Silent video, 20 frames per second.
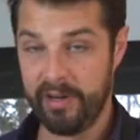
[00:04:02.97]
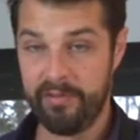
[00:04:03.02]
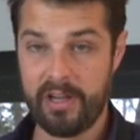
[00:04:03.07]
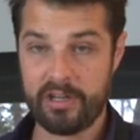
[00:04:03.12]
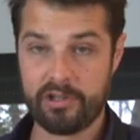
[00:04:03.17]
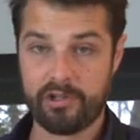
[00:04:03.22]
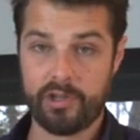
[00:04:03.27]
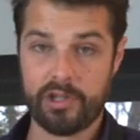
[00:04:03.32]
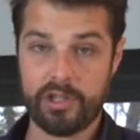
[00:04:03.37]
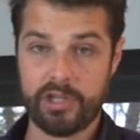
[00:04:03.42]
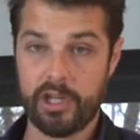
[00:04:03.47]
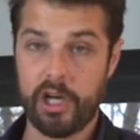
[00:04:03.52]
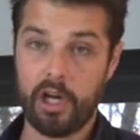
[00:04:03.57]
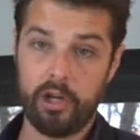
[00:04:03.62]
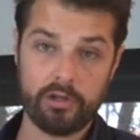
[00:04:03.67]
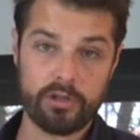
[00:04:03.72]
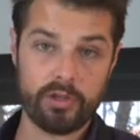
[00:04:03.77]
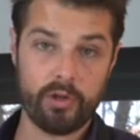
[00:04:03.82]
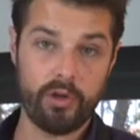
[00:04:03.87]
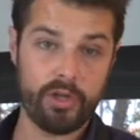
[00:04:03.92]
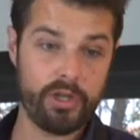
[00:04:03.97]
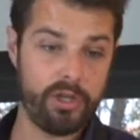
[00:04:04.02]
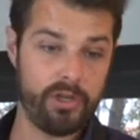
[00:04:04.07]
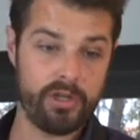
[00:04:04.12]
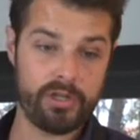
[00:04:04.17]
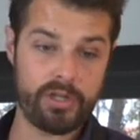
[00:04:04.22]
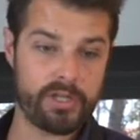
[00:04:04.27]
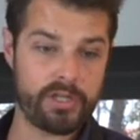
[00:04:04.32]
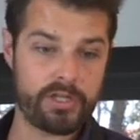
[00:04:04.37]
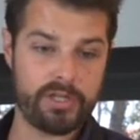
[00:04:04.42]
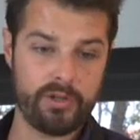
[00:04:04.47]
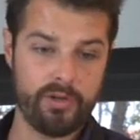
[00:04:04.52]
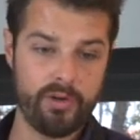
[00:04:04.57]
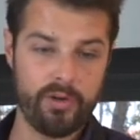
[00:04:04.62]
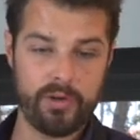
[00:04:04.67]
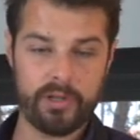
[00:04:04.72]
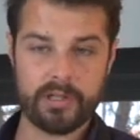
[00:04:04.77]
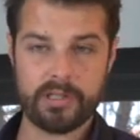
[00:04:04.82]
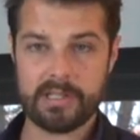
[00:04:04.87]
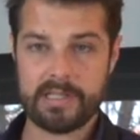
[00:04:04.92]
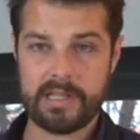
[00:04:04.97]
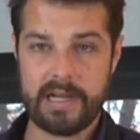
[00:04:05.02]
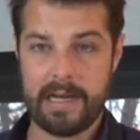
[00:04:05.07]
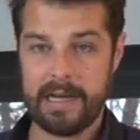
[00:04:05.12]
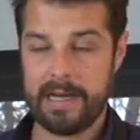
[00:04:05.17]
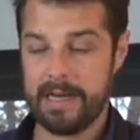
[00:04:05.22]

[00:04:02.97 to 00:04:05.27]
of extra salt, or use a sauce.